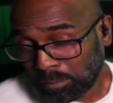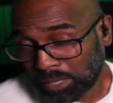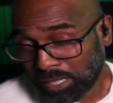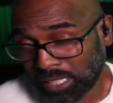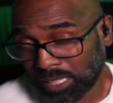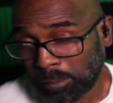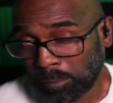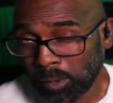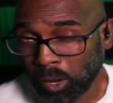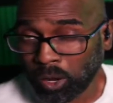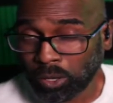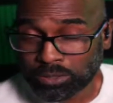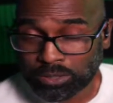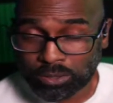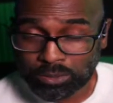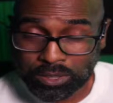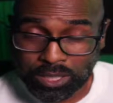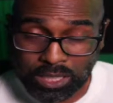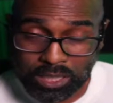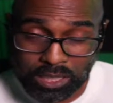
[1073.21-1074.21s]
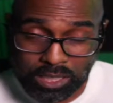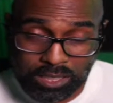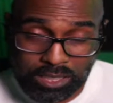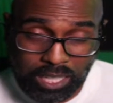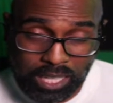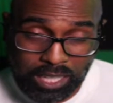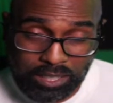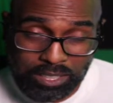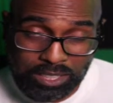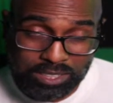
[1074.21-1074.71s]
but then I'm also thinking
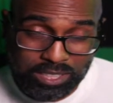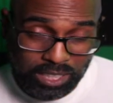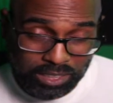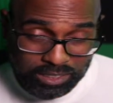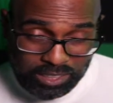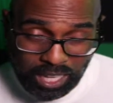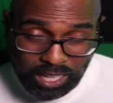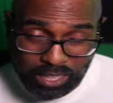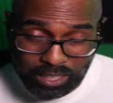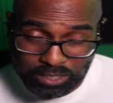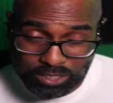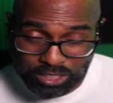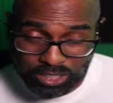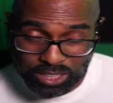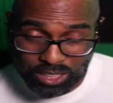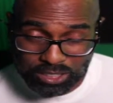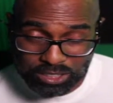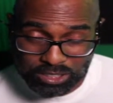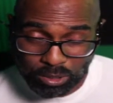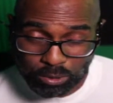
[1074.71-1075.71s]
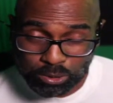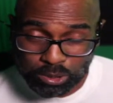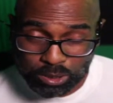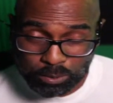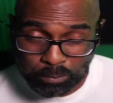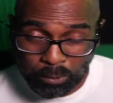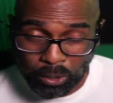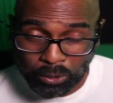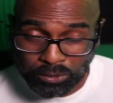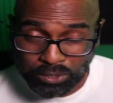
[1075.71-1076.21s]
that the technology is so
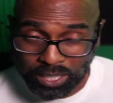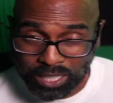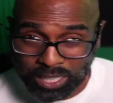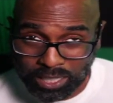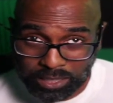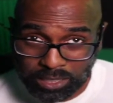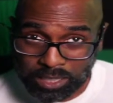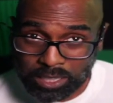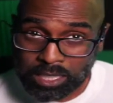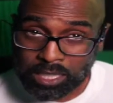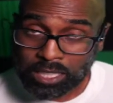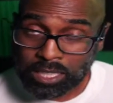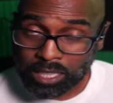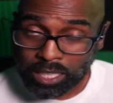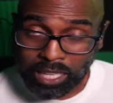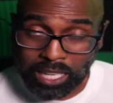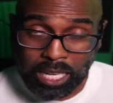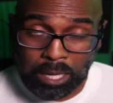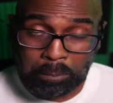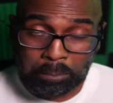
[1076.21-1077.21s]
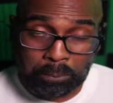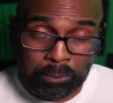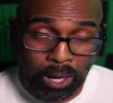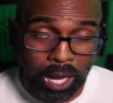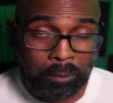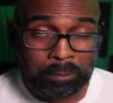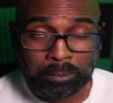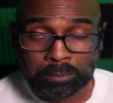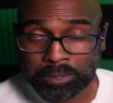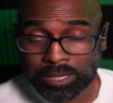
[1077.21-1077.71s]
smart that it
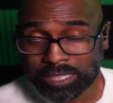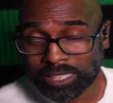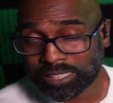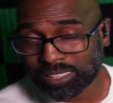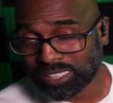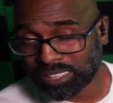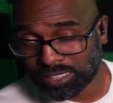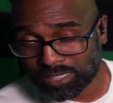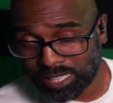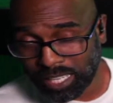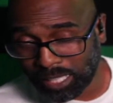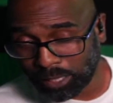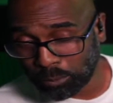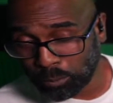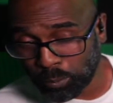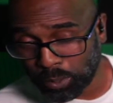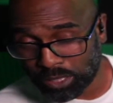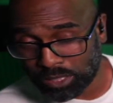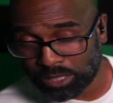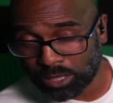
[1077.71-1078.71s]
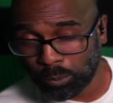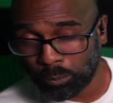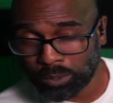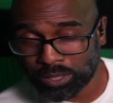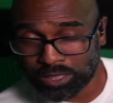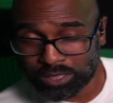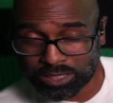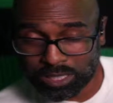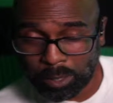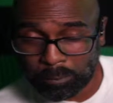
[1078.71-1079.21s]
probably can detect when someone
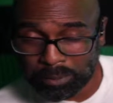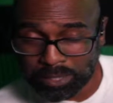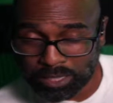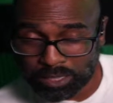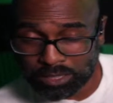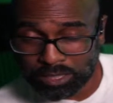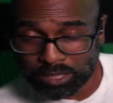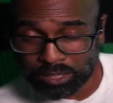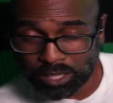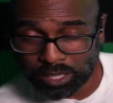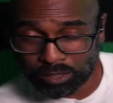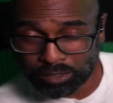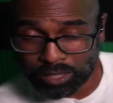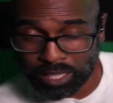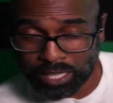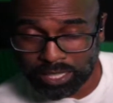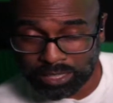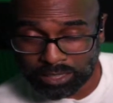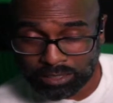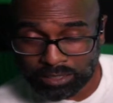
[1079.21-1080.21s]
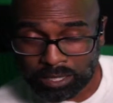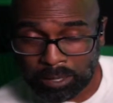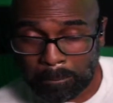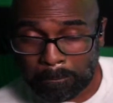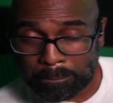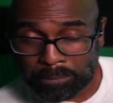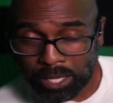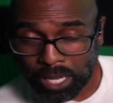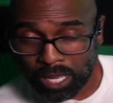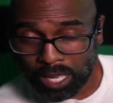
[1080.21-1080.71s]
is coming into their lane.
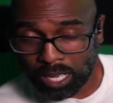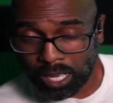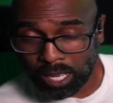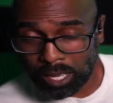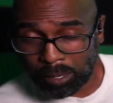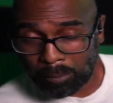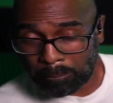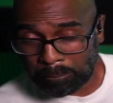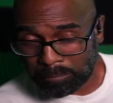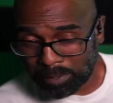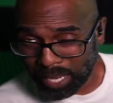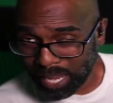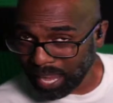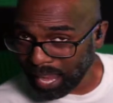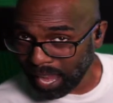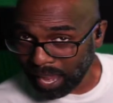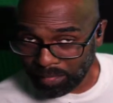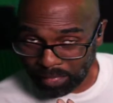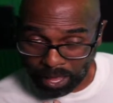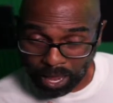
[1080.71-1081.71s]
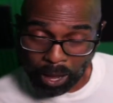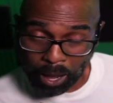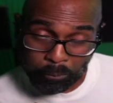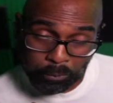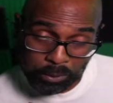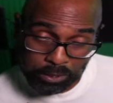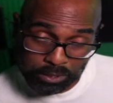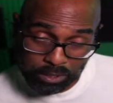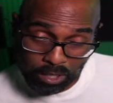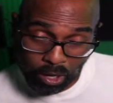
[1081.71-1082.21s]
I
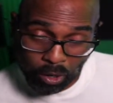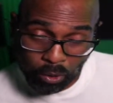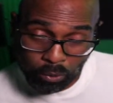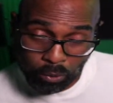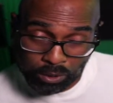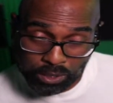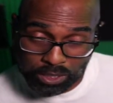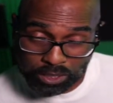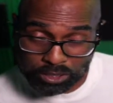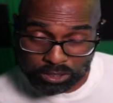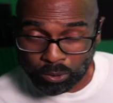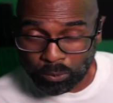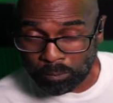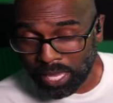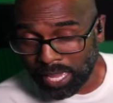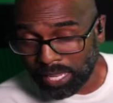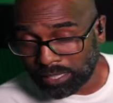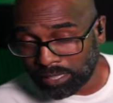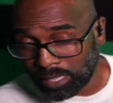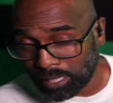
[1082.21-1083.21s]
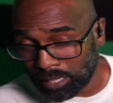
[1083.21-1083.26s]
would only assume that.